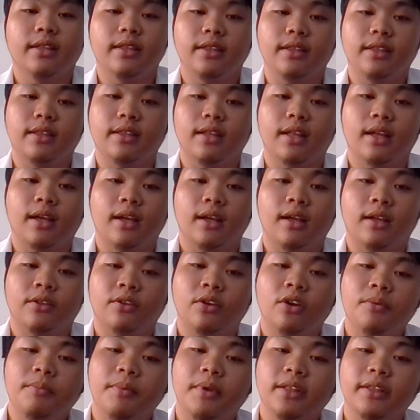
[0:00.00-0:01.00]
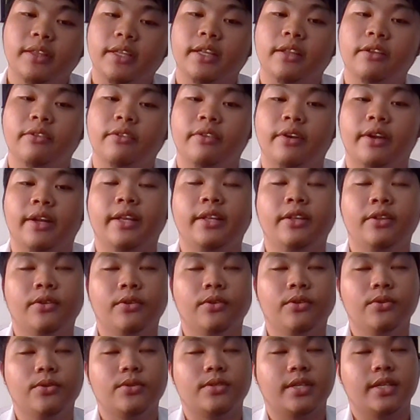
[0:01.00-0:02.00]
thin
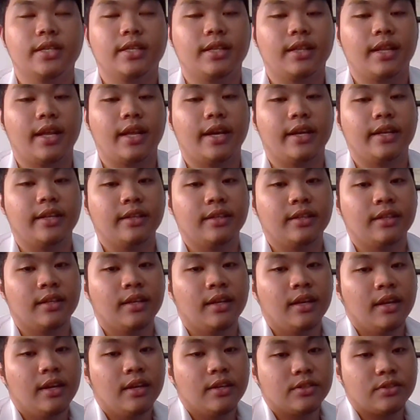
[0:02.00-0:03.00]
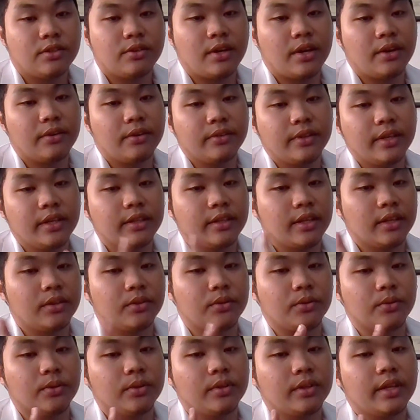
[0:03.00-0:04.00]
radiolucent line surrounding the
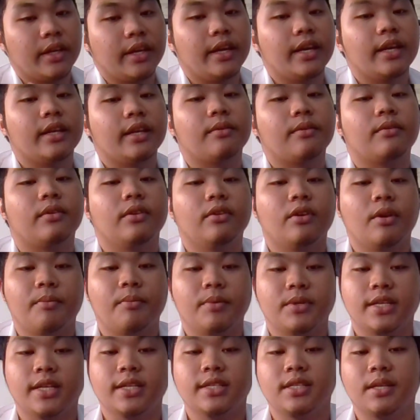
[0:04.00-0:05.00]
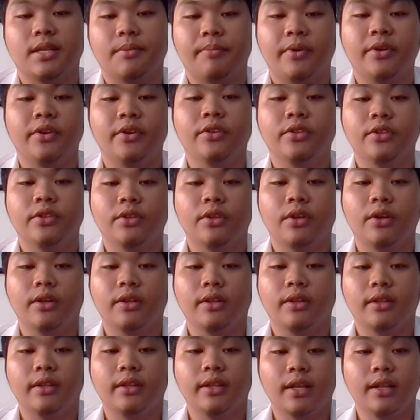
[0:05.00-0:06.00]
tooth, it represents the
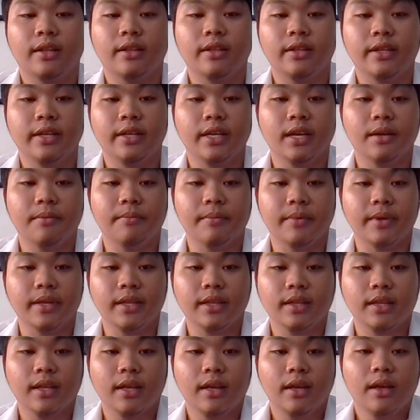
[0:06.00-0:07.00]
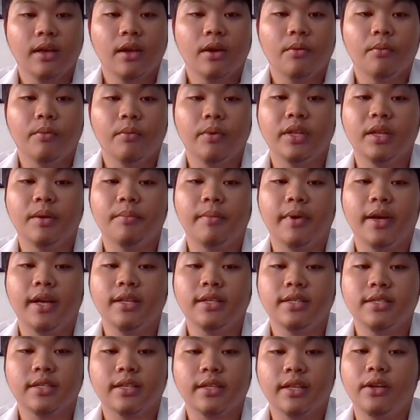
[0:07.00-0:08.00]
periodontal ligament with a
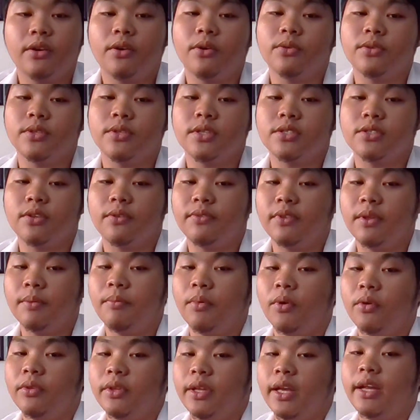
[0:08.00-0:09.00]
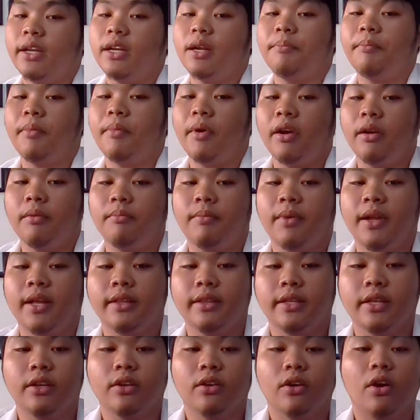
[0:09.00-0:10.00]
mild sclerosis of the bone and apparent
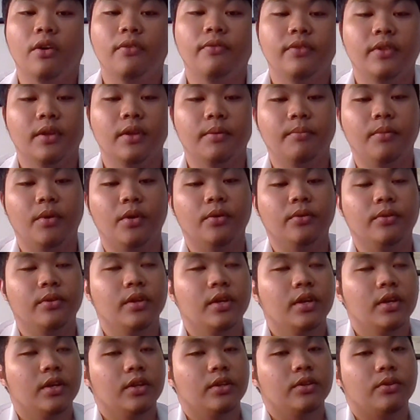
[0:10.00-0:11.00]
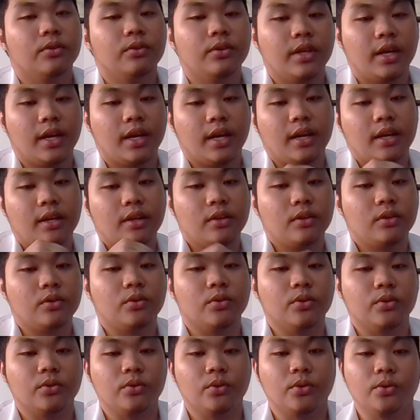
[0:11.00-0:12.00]
blending of the bone to the
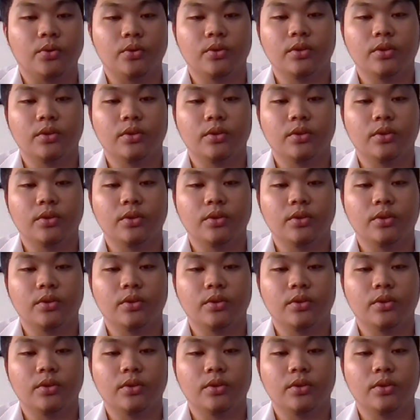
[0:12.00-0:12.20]
tooth root.